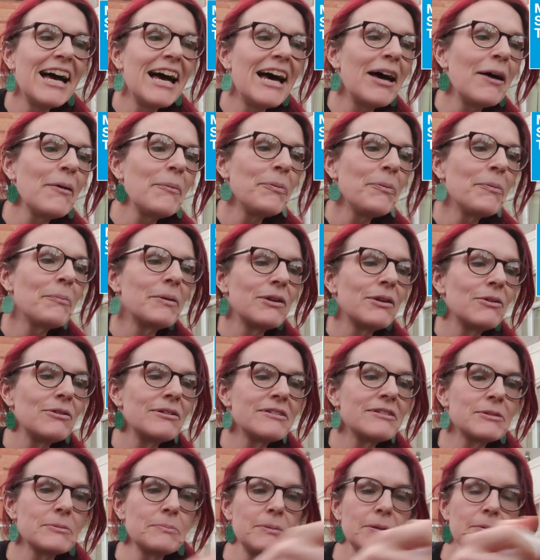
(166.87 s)
Um, but
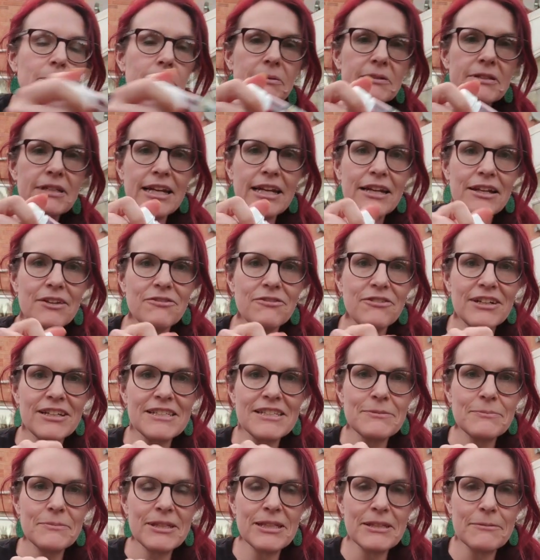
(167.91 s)
also people can
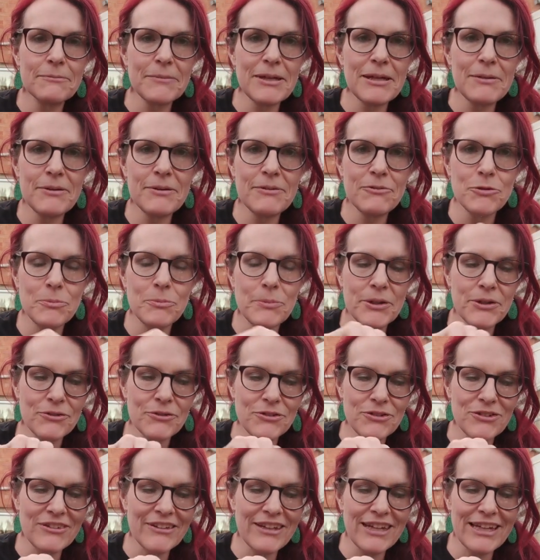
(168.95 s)
advise me that maybe it would be
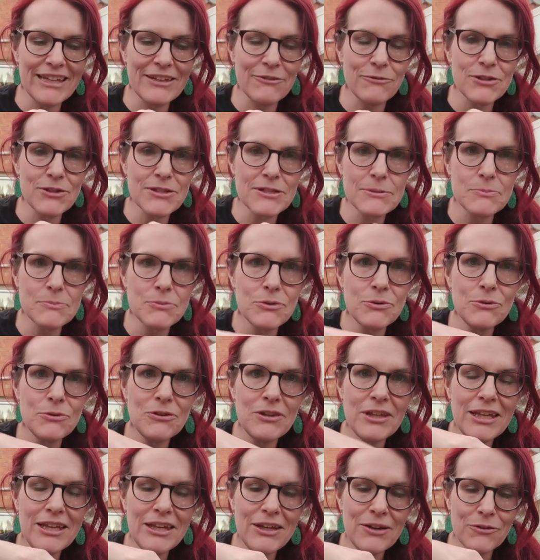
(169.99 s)
good to take it with
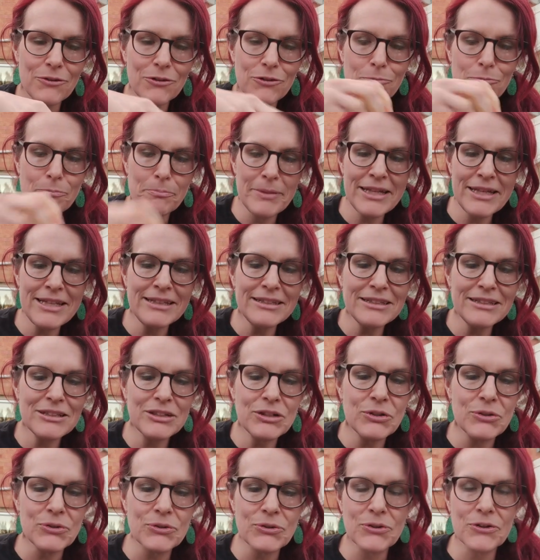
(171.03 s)
smoothie or
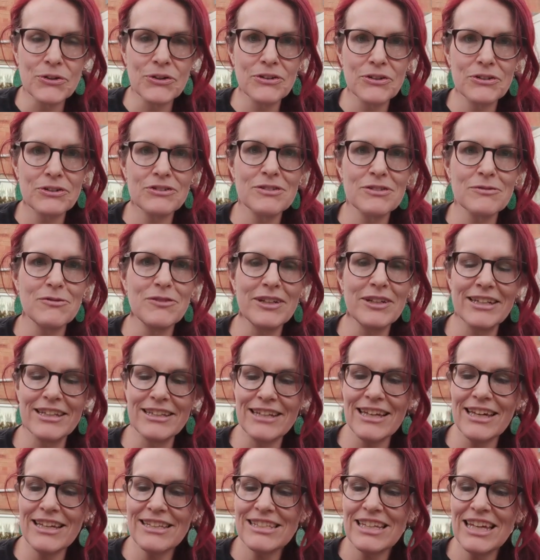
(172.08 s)
milk or something
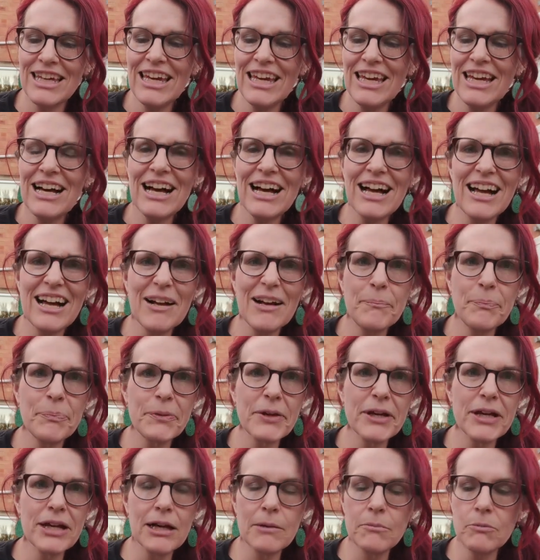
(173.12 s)
like that. Um,
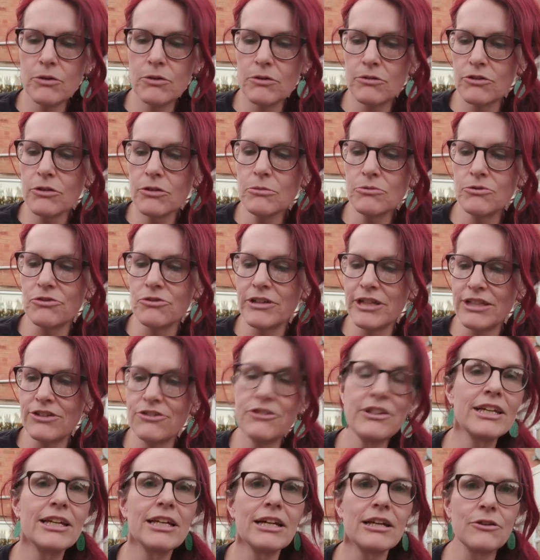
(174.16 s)
I don't really
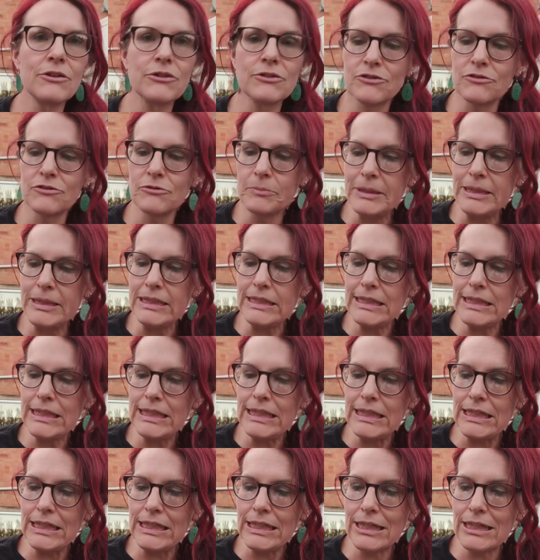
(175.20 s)
drink a lot of milk,
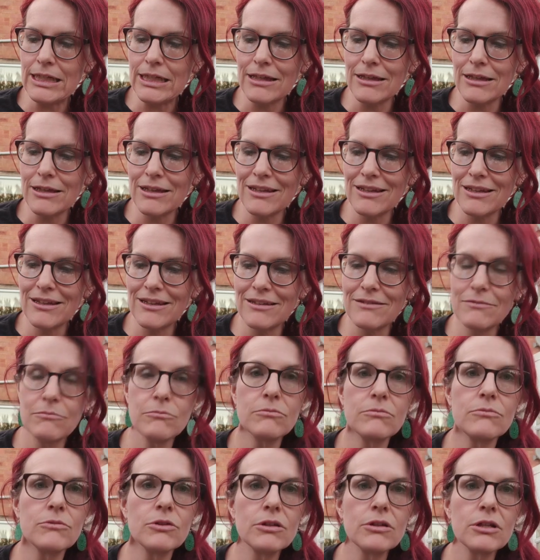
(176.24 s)

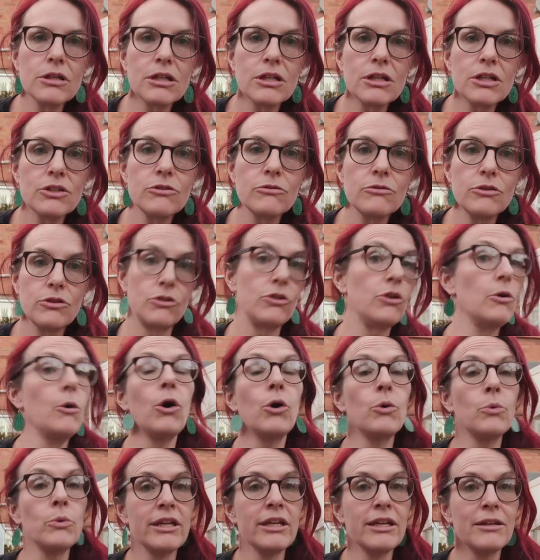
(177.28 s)
um,
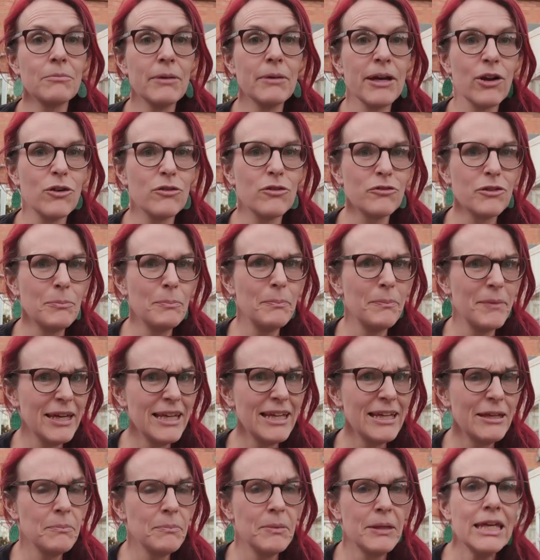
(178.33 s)
only in my coffee
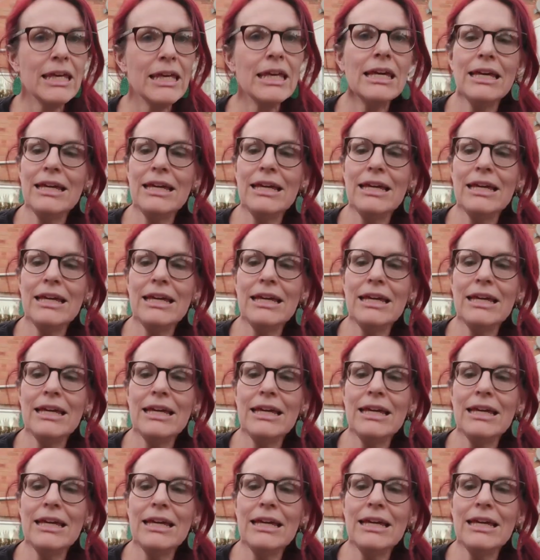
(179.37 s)
maybe.